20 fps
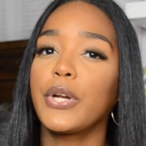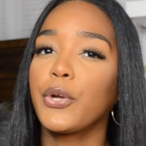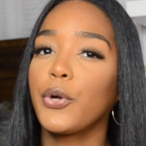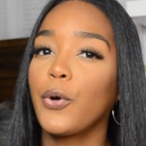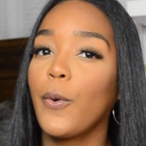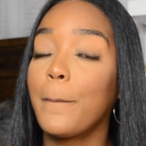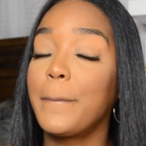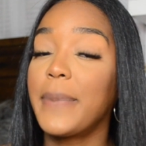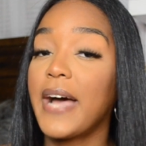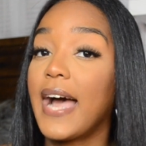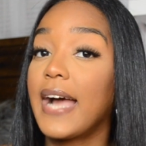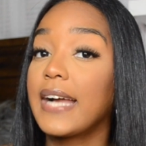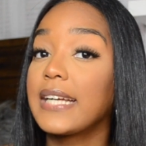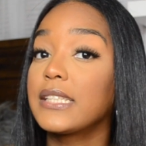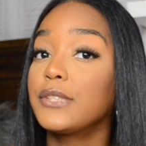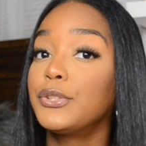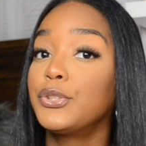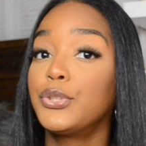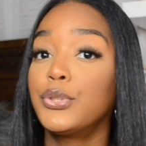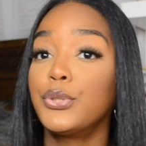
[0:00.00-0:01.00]
go
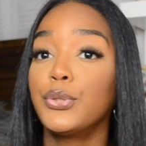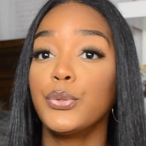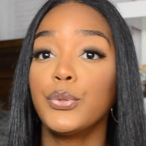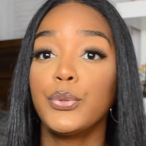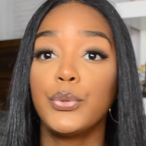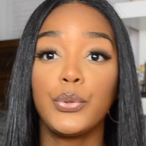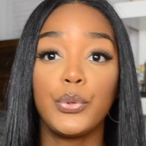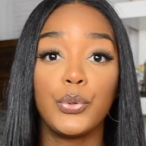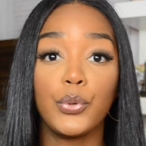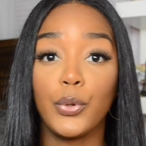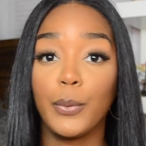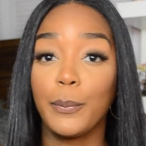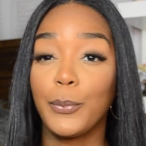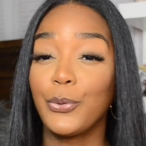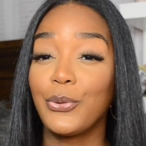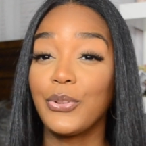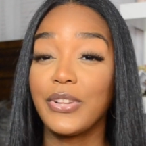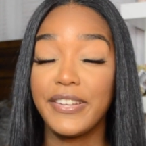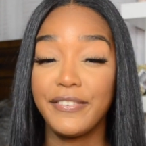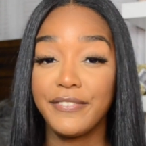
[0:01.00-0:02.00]
back to
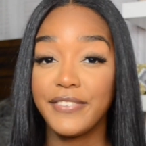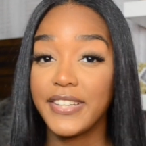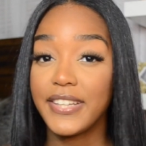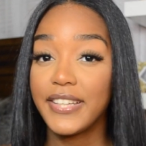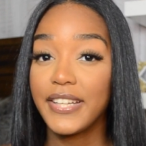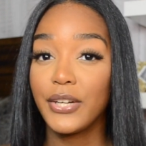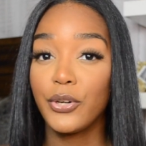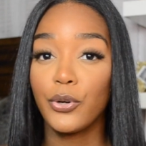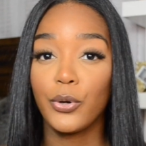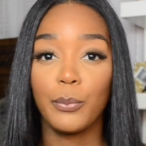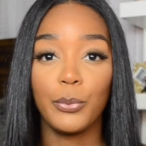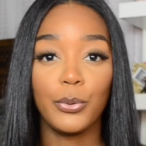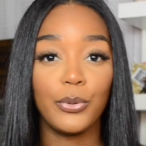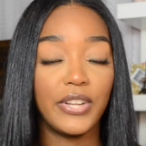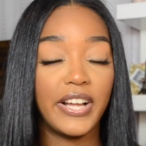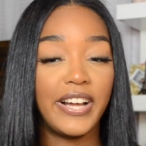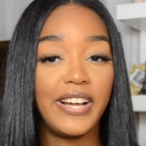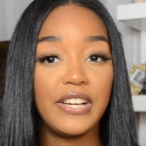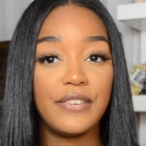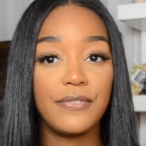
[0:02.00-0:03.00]
normal living, normal
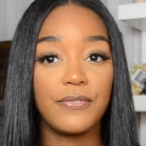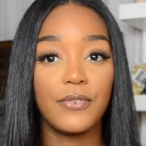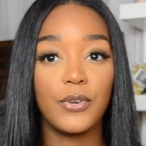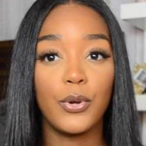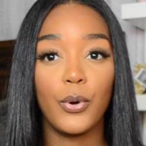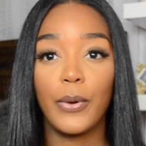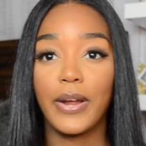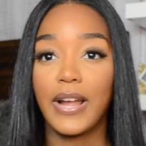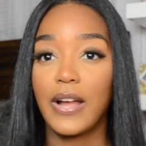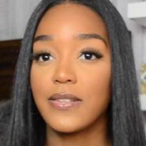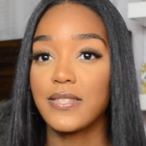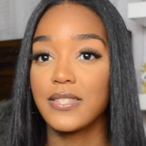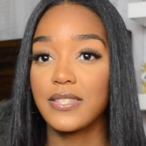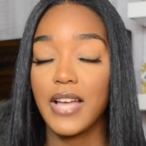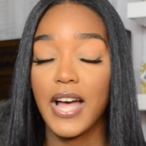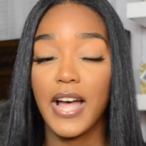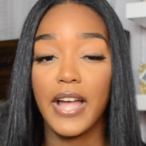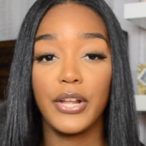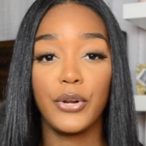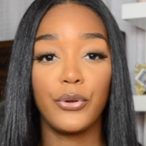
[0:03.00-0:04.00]
life, going
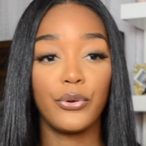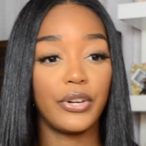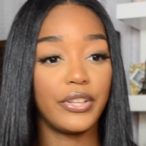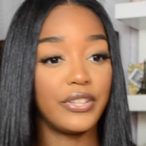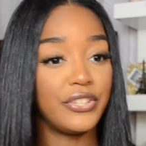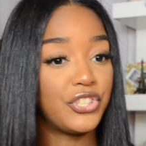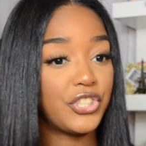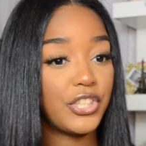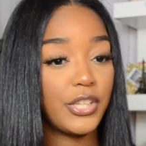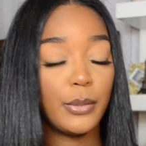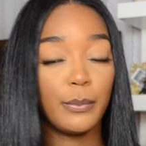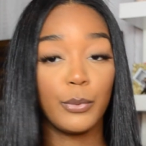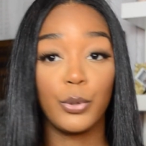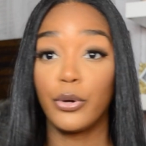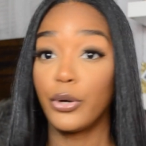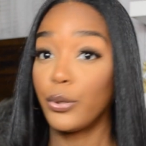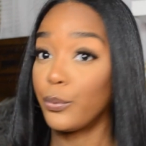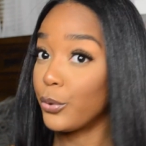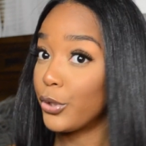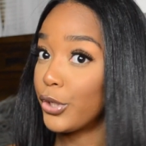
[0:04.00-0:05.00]
outside, going to the gym,
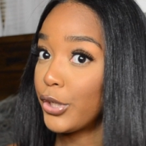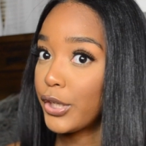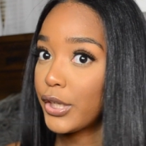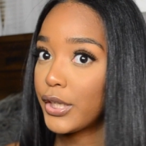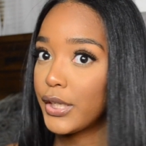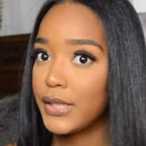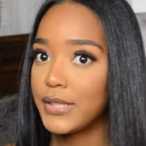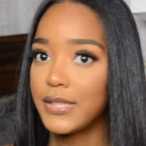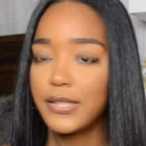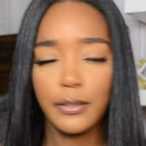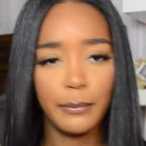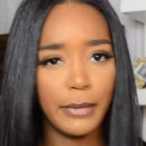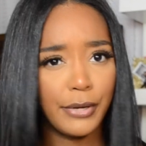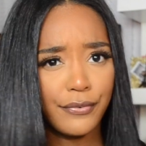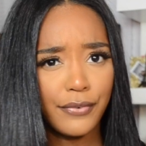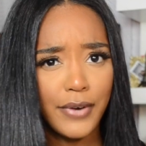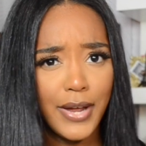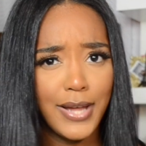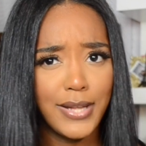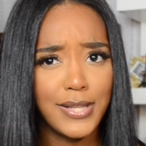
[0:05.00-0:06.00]
going to work, seeing my
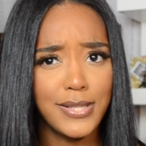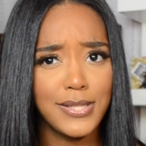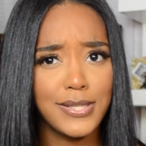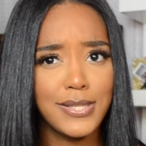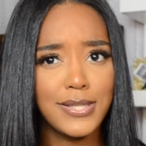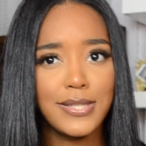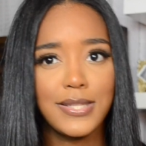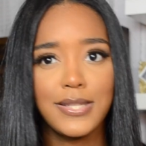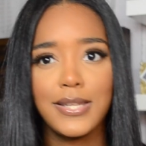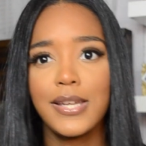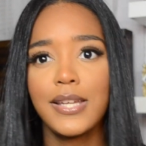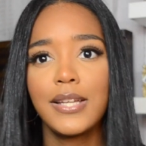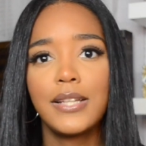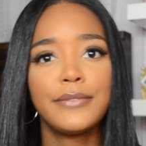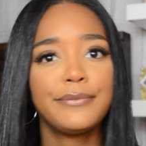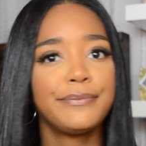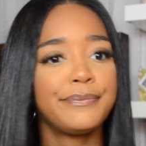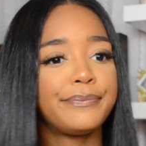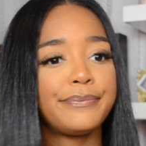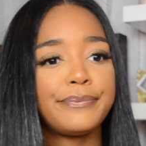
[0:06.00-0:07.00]
friends.
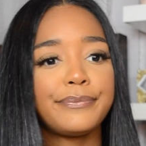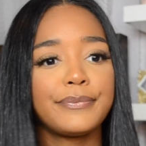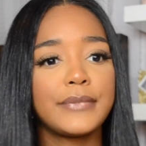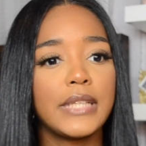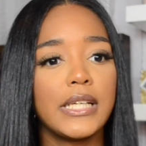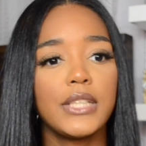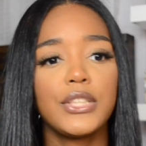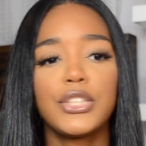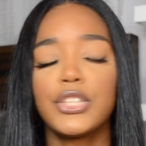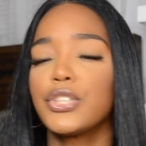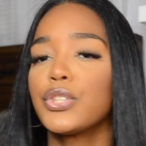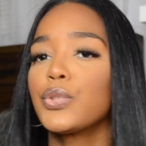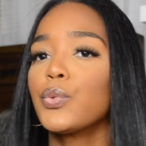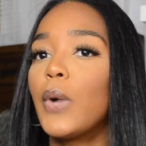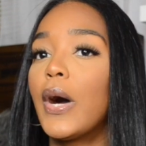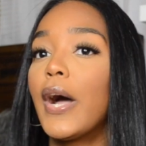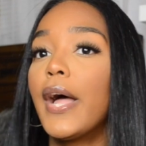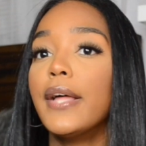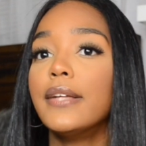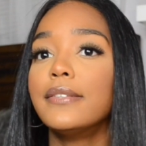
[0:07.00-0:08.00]
Just
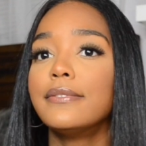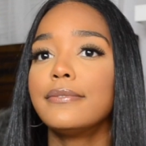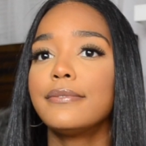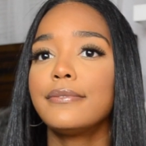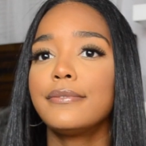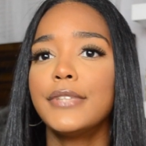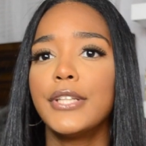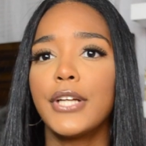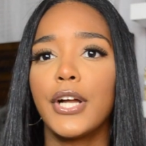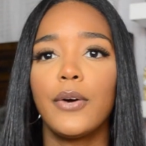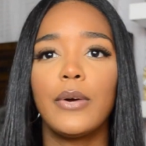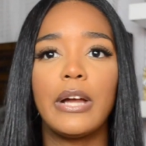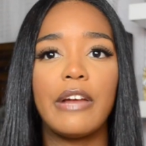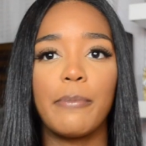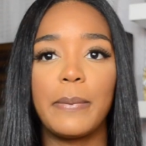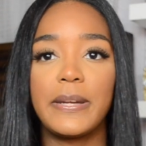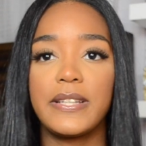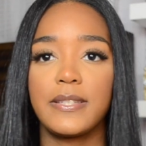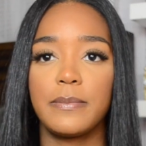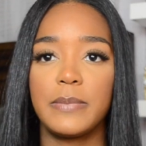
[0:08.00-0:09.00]
want, you know,
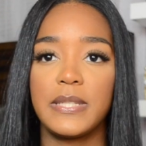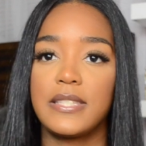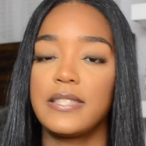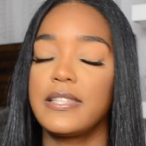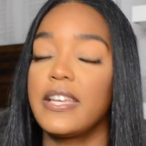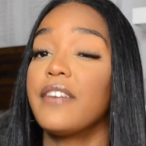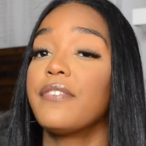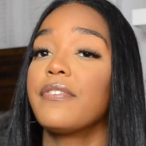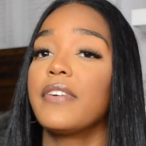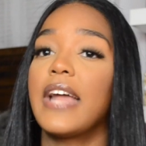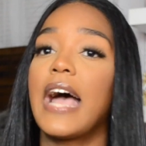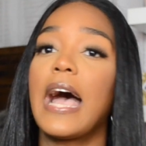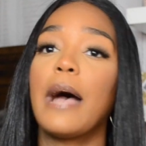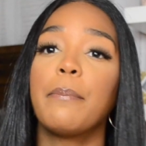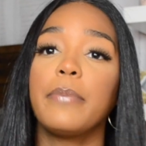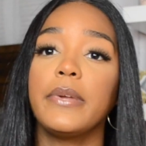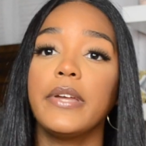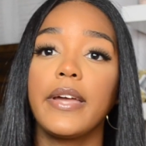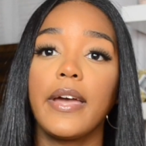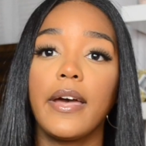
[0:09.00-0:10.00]
everybody to be safe and
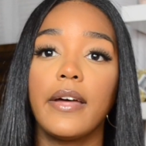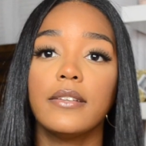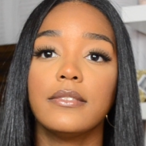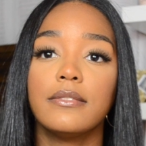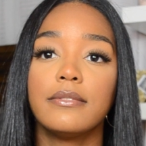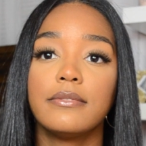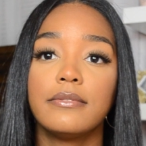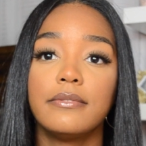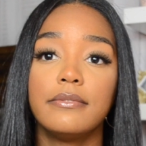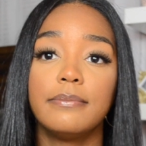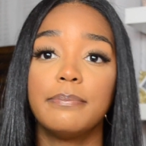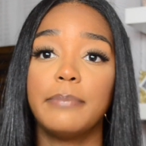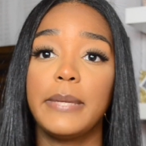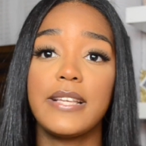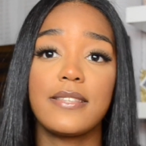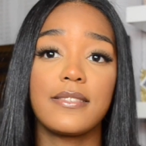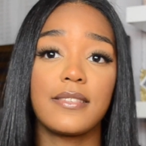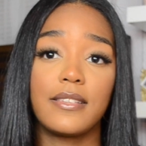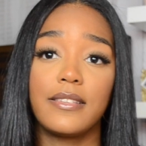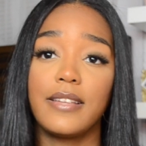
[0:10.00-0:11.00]
happy again.
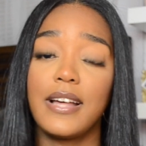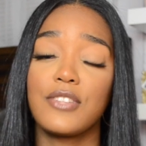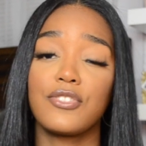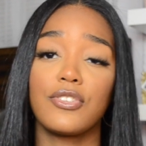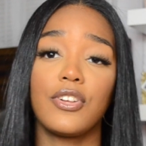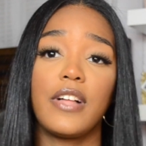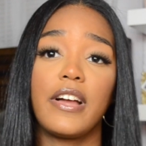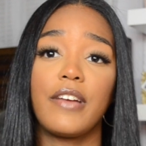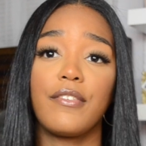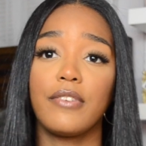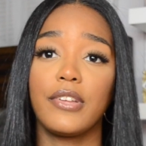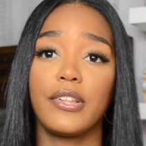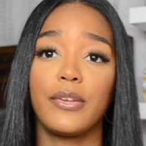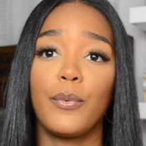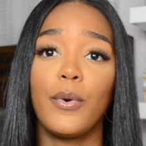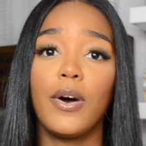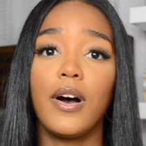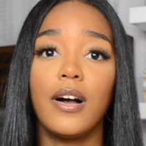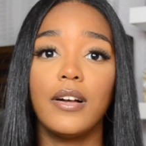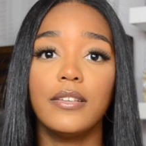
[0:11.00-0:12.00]
Basically, that's all I really
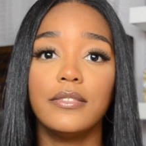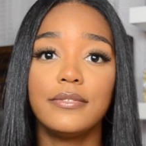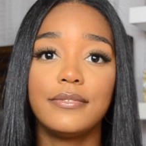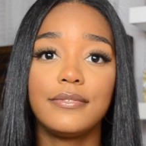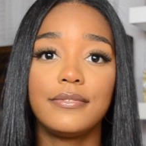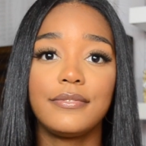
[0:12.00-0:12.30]
want.